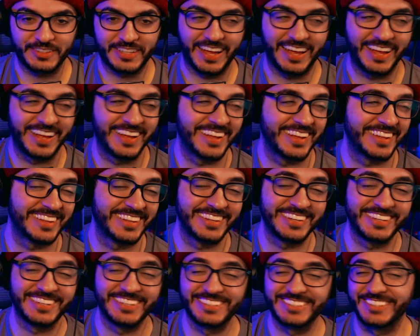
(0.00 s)

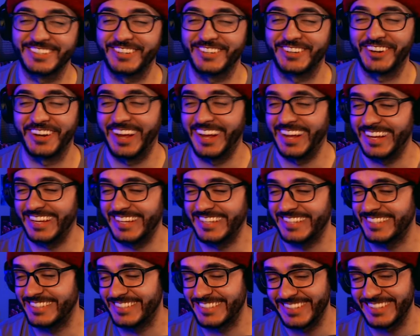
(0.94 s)
that is
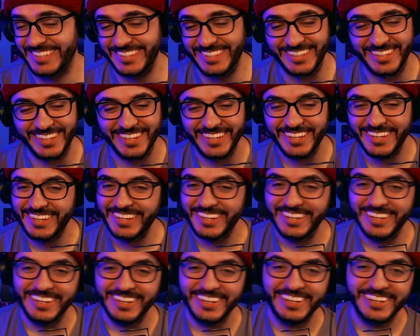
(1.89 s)
crazy.
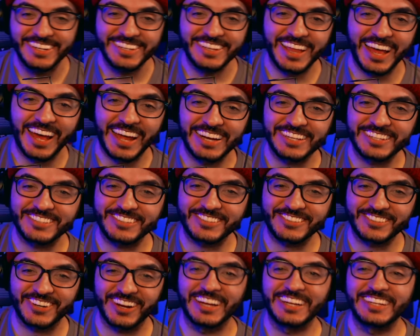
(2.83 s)
That is
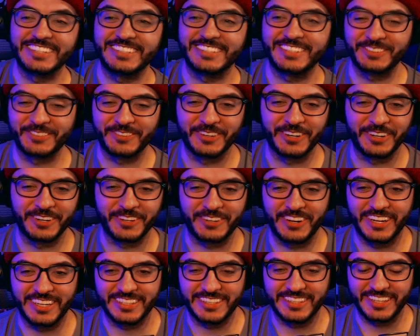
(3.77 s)
crazy work
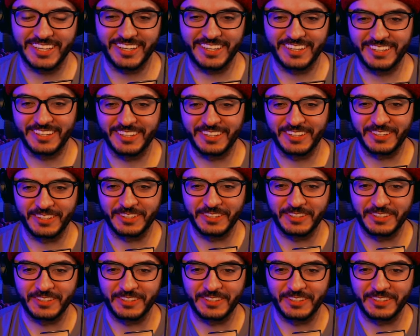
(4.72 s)
right there.